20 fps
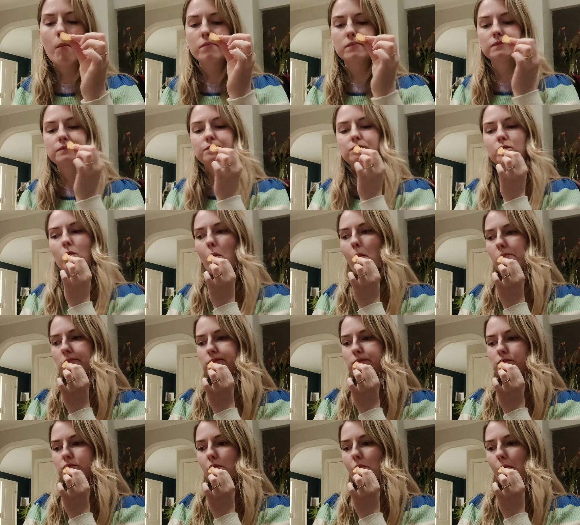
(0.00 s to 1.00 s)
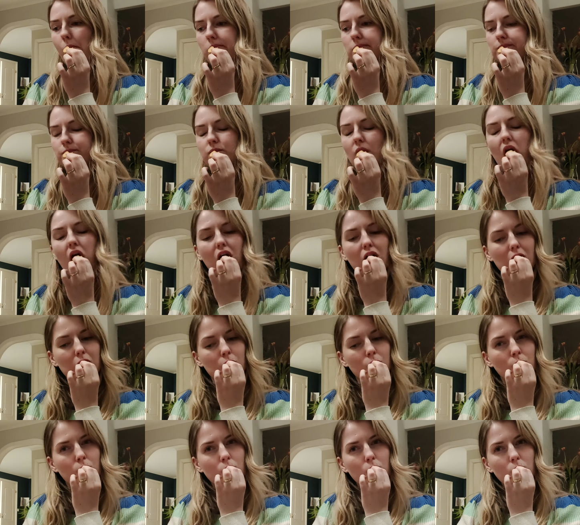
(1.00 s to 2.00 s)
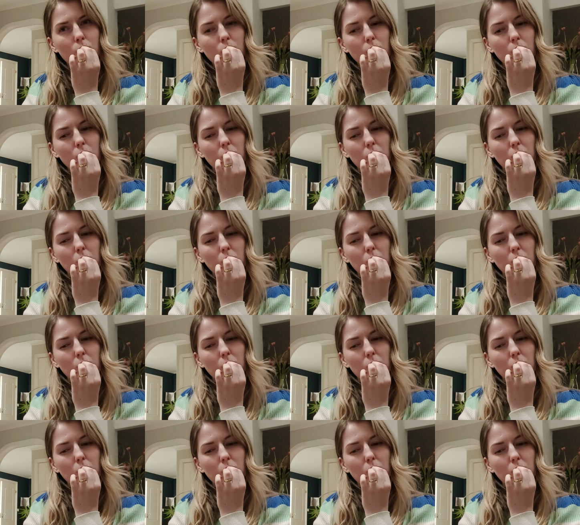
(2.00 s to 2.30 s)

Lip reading: (no one is talking)